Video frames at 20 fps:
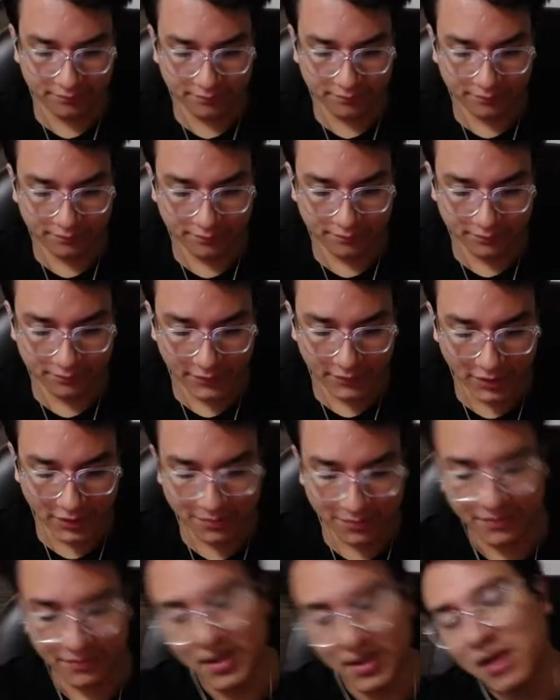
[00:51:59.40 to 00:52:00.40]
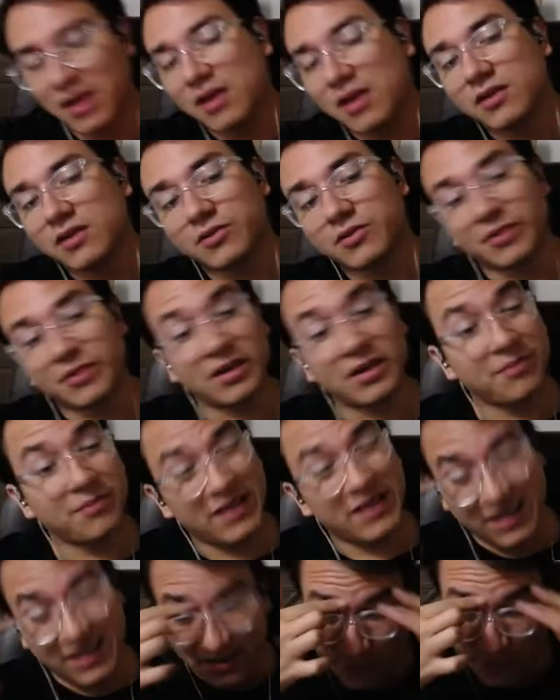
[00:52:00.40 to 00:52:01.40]
awesome. So we're gonna be
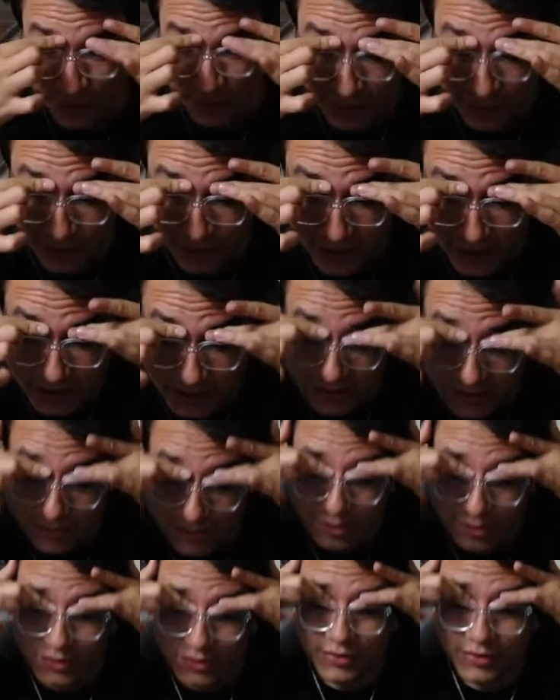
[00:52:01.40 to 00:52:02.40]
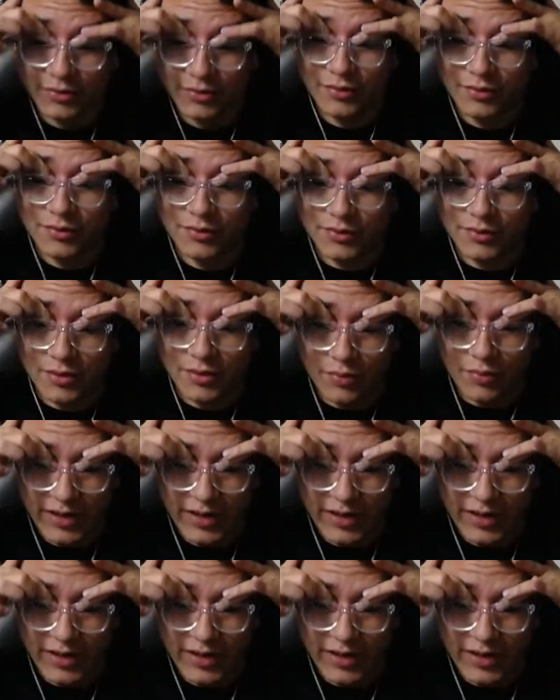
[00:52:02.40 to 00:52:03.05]
able to a way to